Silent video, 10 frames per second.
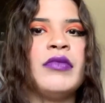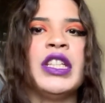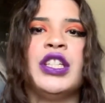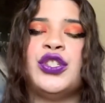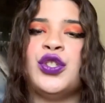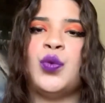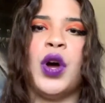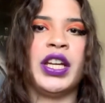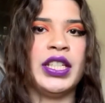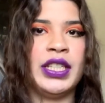He's just
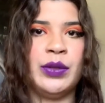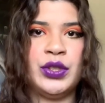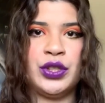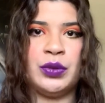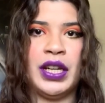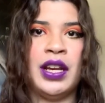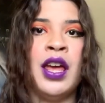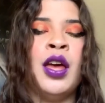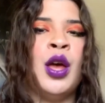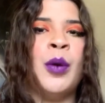walking down the street,
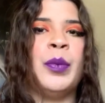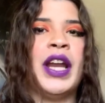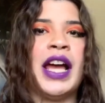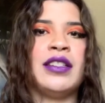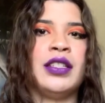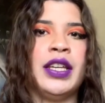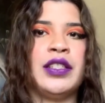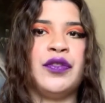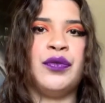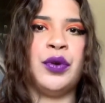but as he
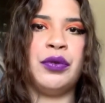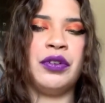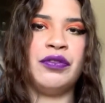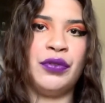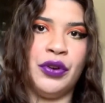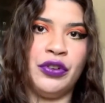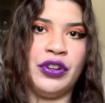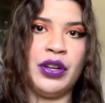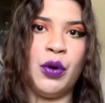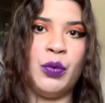gets further and
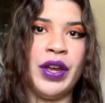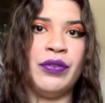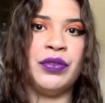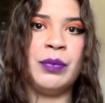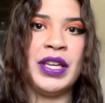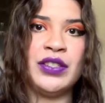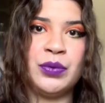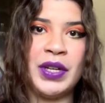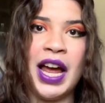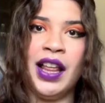further away from his
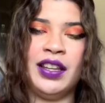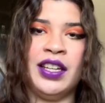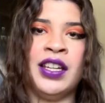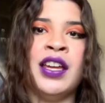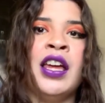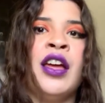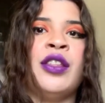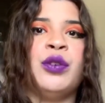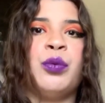reality, the